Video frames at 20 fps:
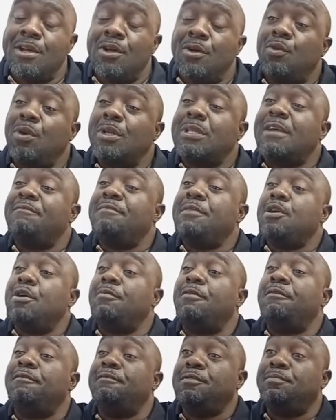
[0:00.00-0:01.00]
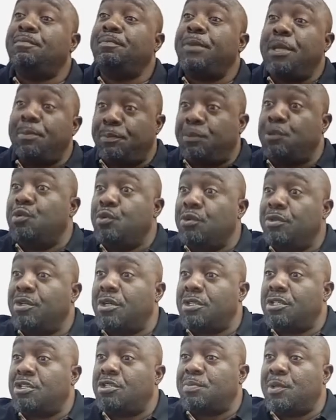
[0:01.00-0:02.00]
What have become of people,
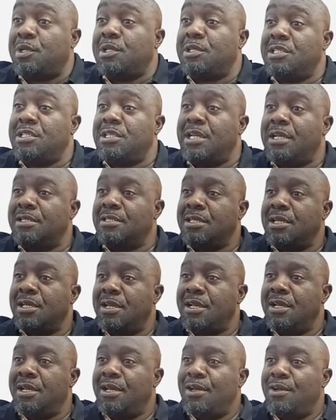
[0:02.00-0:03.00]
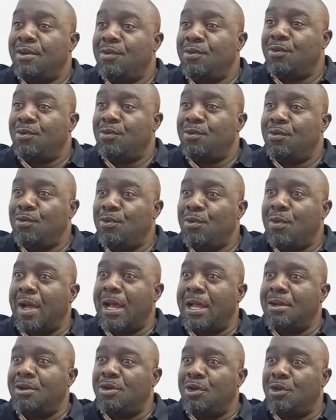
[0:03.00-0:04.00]
not just politicians, who
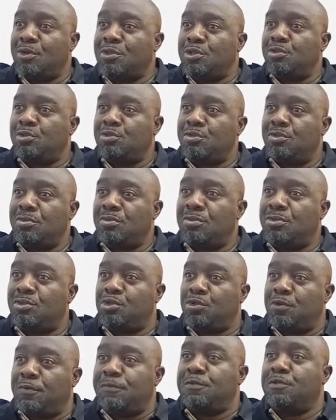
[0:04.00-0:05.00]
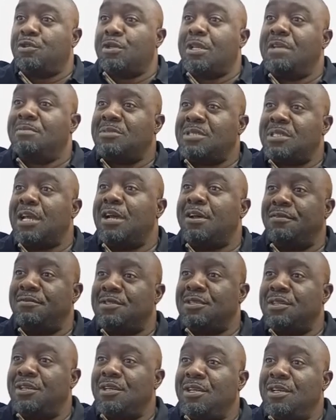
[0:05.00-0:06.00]
are not truthful to
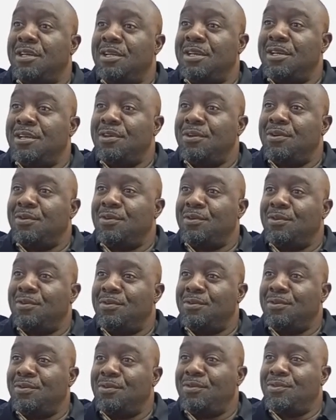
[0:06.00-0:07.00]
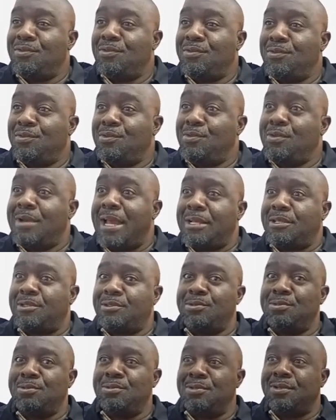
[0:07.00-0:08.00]
themselves, who like
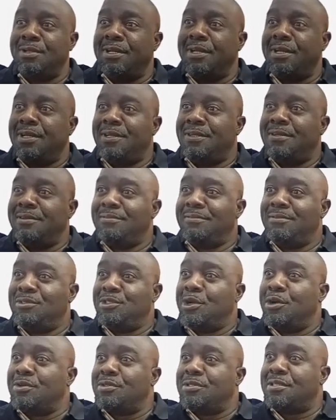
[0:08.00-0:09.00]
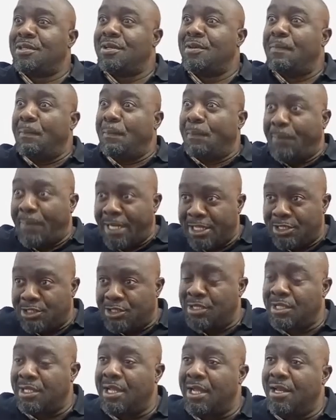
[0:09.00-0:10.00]
to just play to
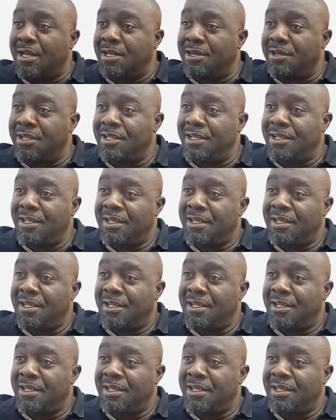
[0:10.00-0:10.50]
the gallery?